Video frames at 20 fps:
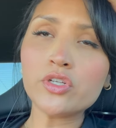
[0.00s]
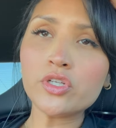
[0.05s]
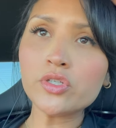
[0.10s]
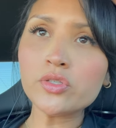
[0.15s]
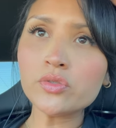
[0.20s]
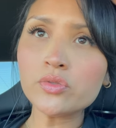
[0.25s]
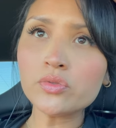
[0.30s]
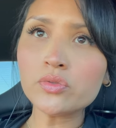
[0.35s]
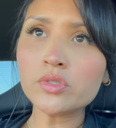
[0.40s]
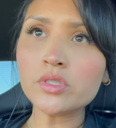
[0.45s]

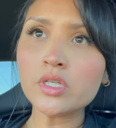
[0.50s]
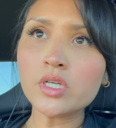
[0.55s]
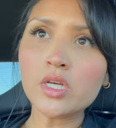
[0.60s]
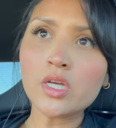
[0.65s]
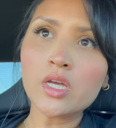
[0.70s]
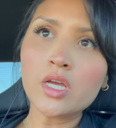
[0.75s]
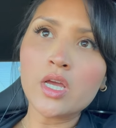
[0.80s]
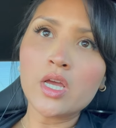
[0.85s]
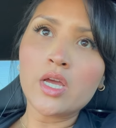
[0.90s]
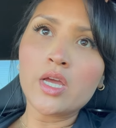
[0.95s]
afternoon.
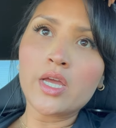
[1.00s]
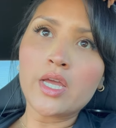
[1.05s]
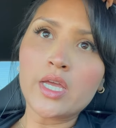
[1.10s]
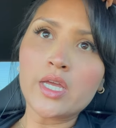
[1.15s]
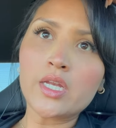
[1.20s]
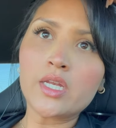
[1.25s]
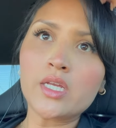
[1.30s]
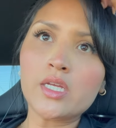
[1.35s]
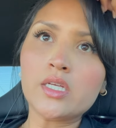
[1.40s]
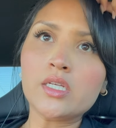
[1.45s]

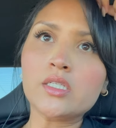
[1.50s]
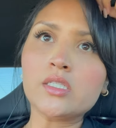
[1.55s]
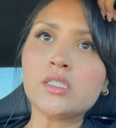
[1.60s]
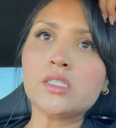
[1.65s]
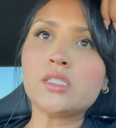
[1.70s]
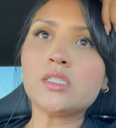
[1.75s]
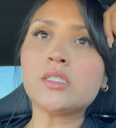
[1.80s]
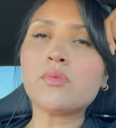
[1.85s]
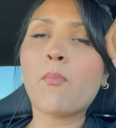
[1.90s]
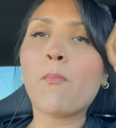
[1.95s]
It is
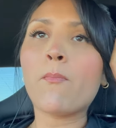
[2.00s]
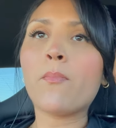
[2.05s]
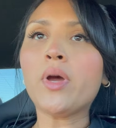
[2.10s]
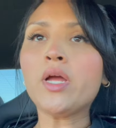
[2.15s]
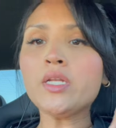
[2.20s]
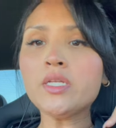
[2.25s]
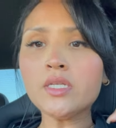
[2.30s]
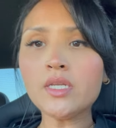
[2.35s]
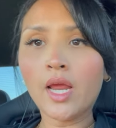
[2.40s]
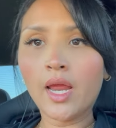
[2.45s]

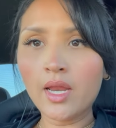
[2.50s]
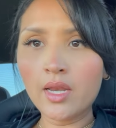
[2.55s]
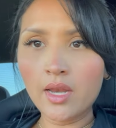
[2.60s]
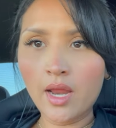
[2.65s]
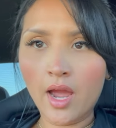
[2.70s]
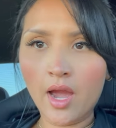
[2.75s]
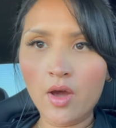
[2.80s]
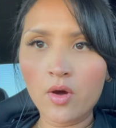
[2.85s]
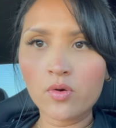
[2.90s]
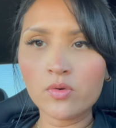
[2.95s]
Monday
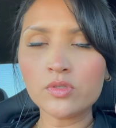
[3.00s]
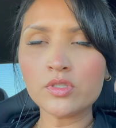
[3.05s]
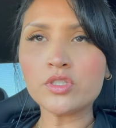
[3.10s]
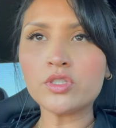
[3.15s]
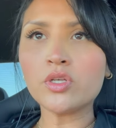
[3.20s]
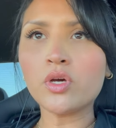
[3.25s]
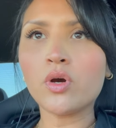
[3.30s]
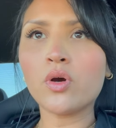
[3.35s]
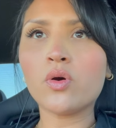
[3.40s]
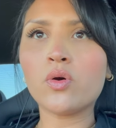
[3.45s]
now,
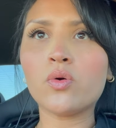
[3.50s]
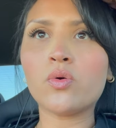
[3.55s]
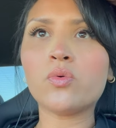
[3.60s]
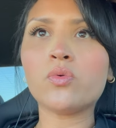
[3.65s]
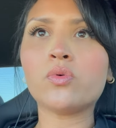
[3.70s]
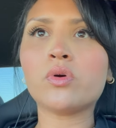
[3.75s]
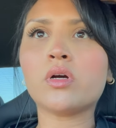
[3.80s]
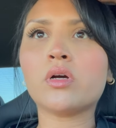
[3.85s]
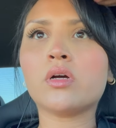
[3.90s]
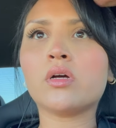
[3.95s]

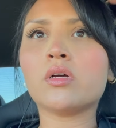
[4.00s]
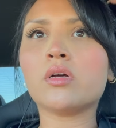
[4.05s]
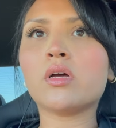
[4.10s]
so